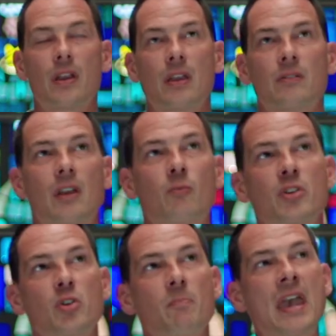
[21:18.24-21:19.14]
And
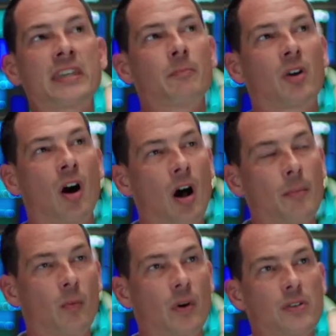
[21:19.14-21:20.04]
when you make him
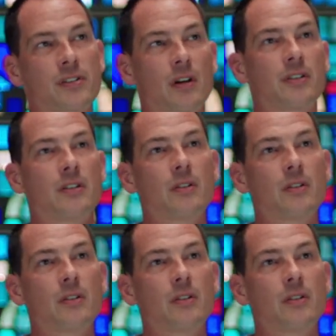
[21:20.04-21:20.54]
common, what you start to